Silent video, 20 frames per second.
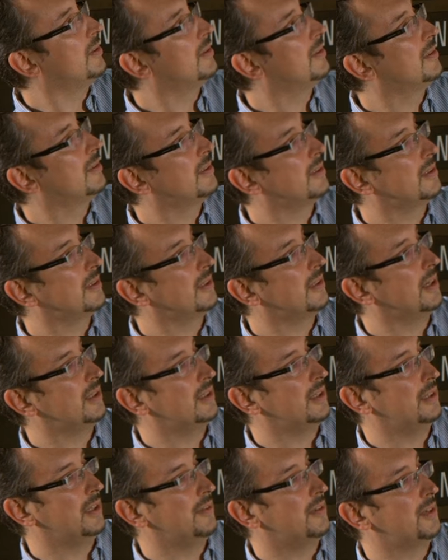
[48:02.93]
we need to start
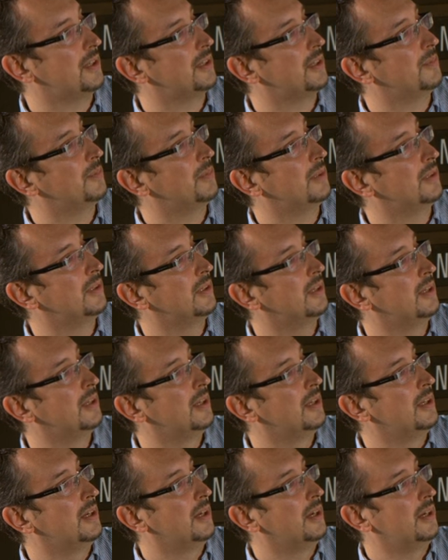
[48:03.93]
working this data
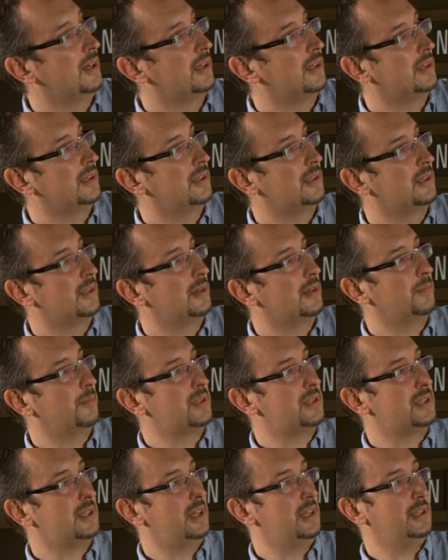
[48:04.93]
because they will
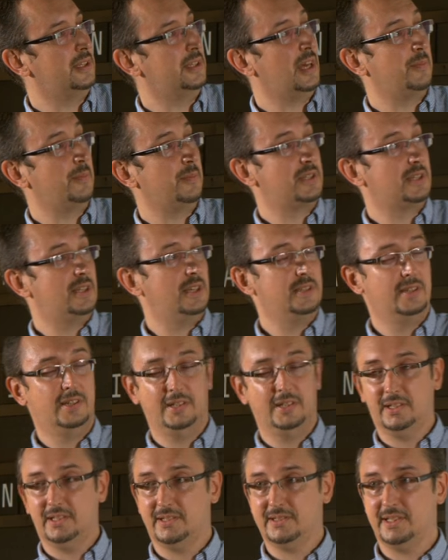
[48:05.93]
change, they will
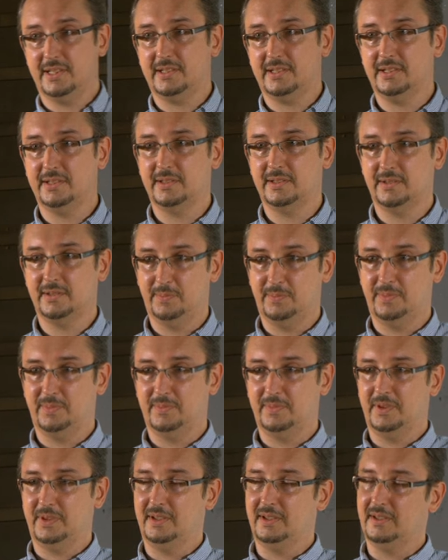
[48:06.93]
mutate.
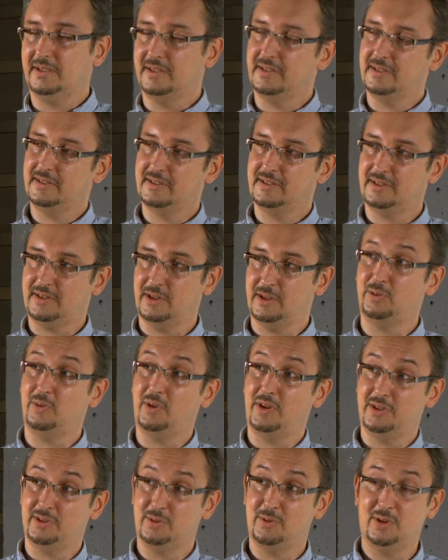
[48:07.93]
The more people
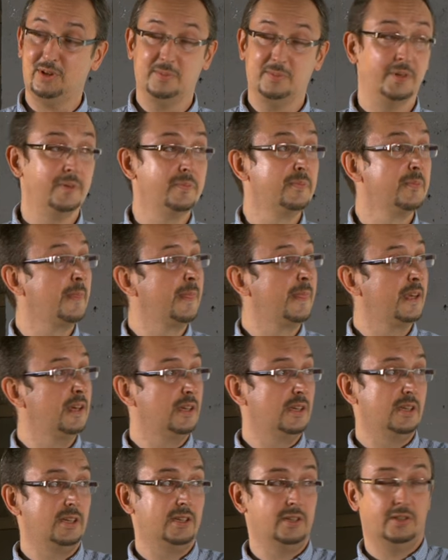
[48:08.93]
start doing this
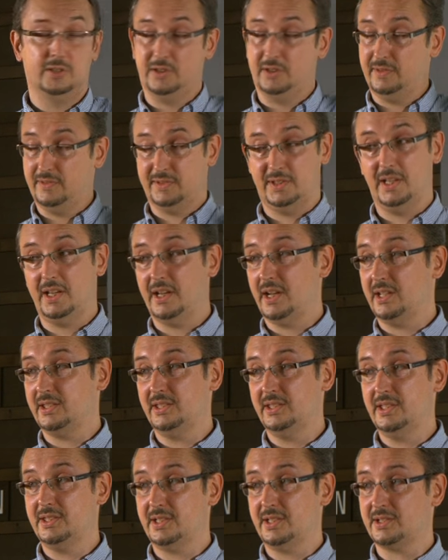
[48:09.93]
professionally, the more
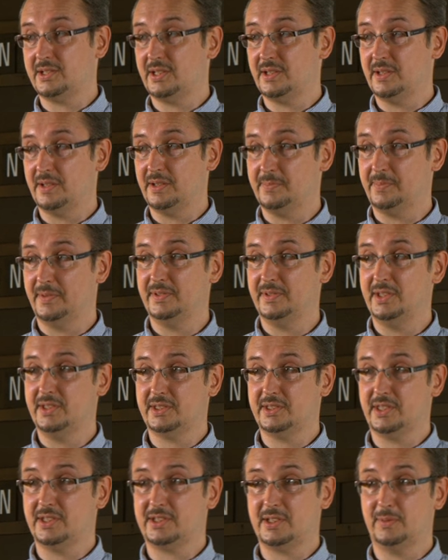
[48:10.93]
they will start
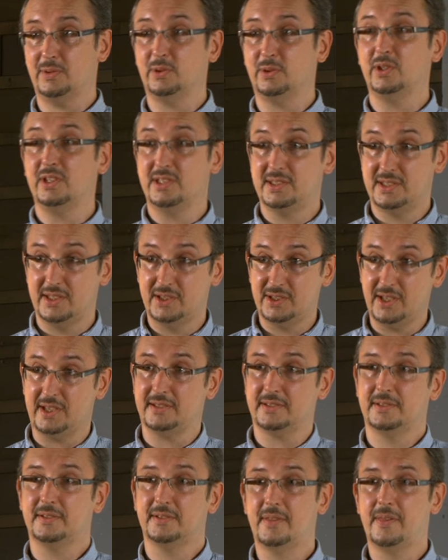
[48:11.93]
mutating. This
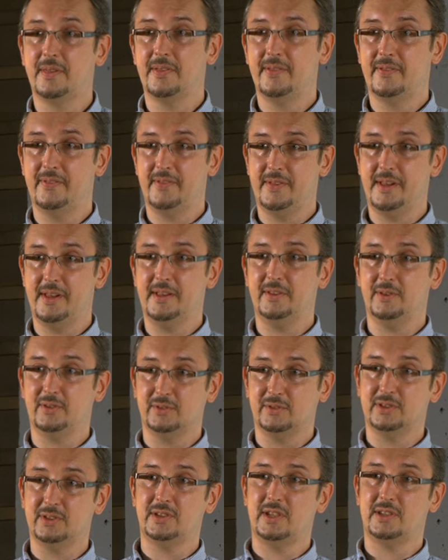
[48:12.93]
is also unique. We
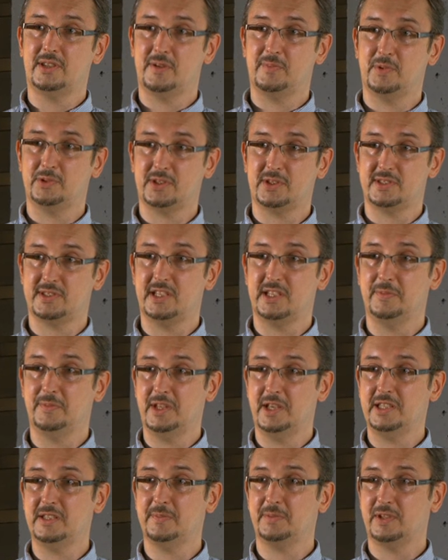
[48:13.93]
collect, by,
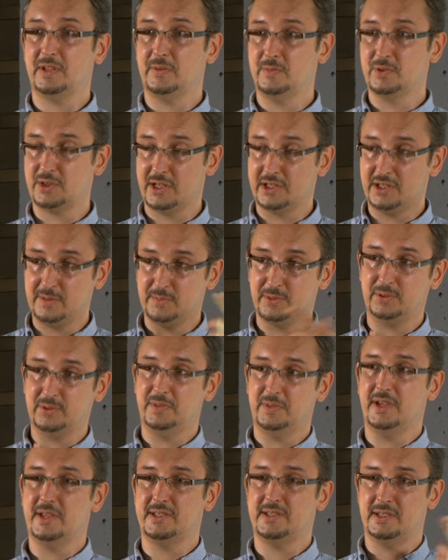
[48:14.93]
by the way,
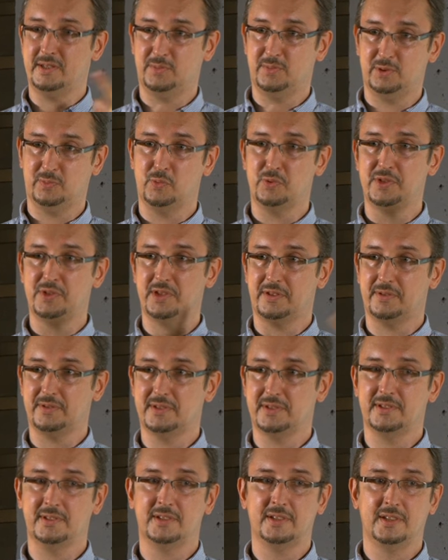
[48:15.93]
Euro collects the data,
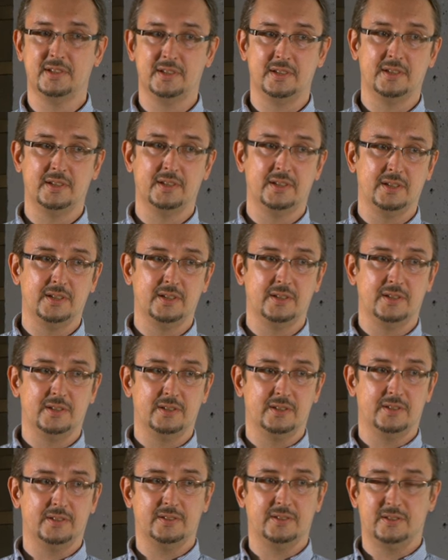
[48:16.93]
but the gray
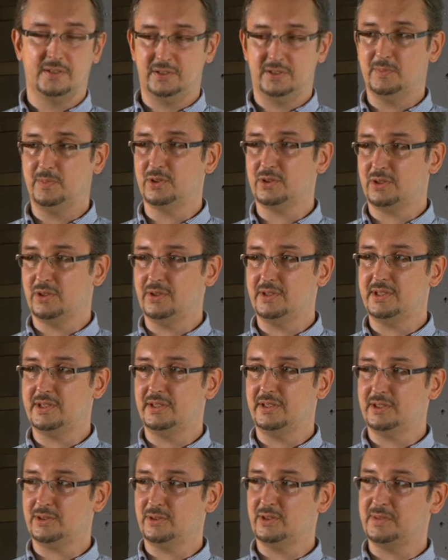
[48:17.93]
line is going on the
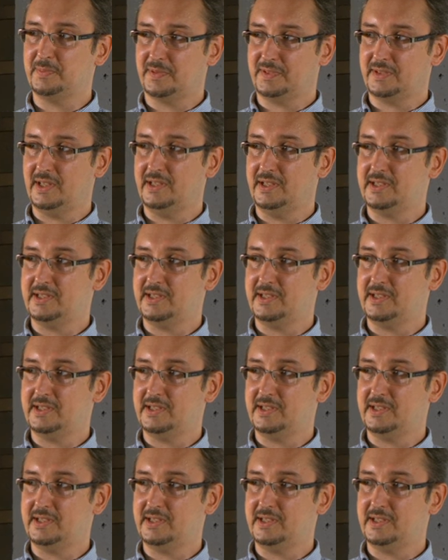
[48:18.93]
Bitcoin